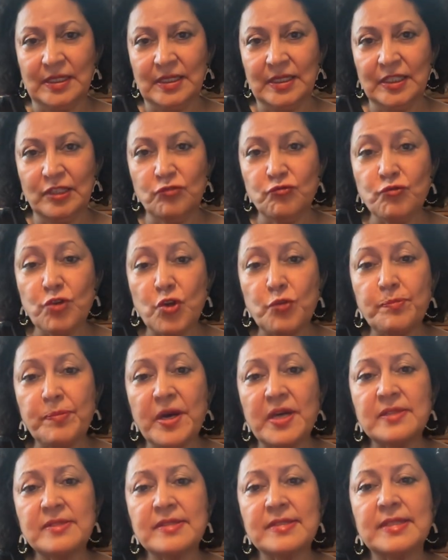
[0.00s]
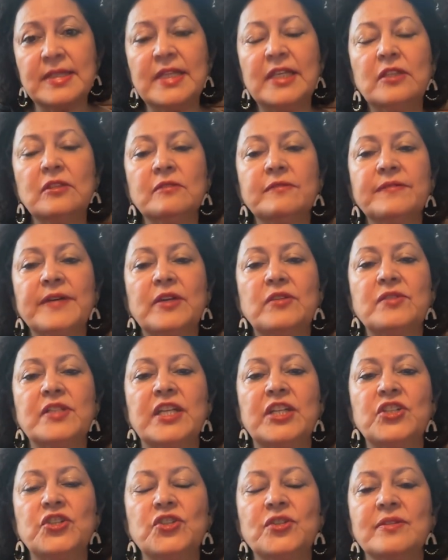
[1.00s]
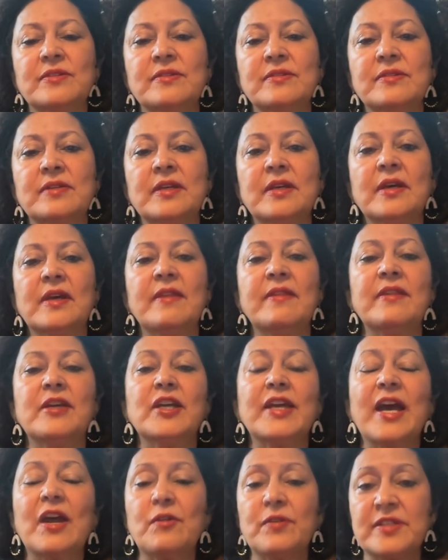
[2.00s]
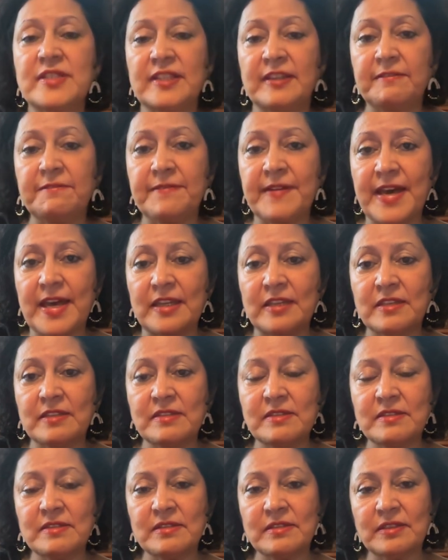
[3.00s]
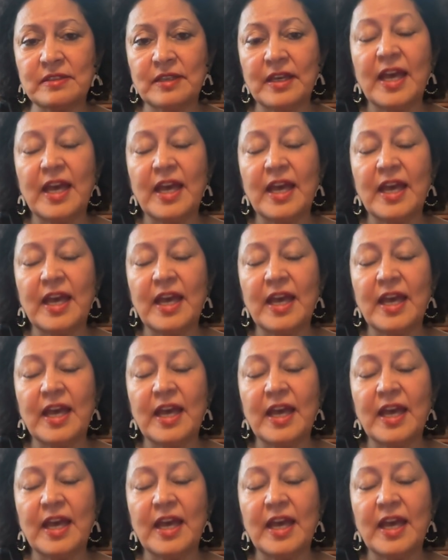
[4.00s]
in robust legal foundations that guarantee fairness,